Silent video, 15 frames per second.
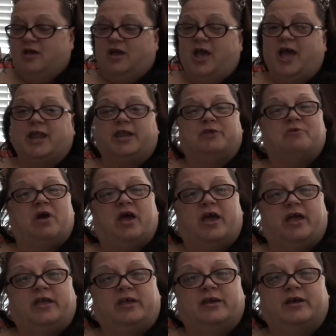
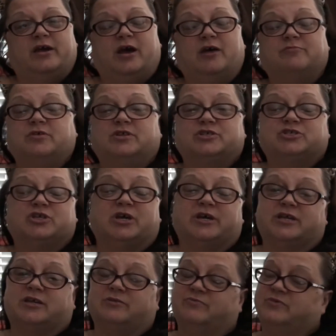Anyway, I'm going to try
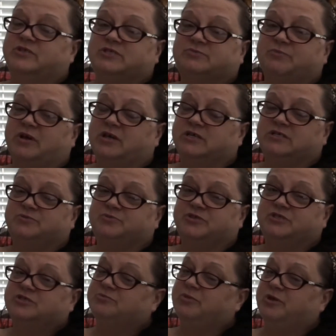and convince my
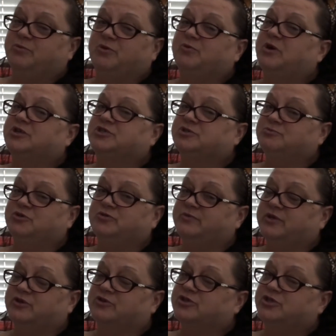husband to maybe watch a
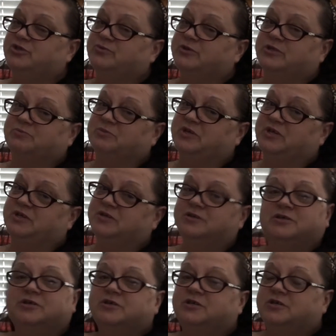movie or two with me.
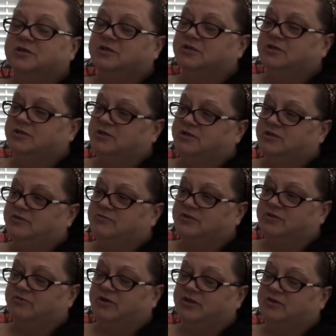
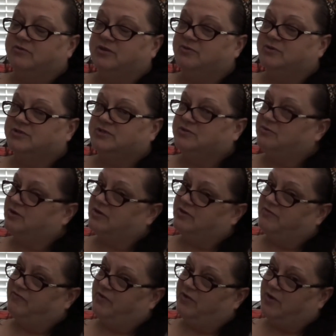Even though I know he wants to work on
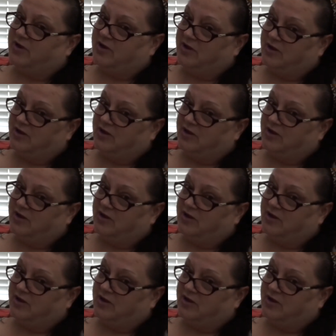the floor.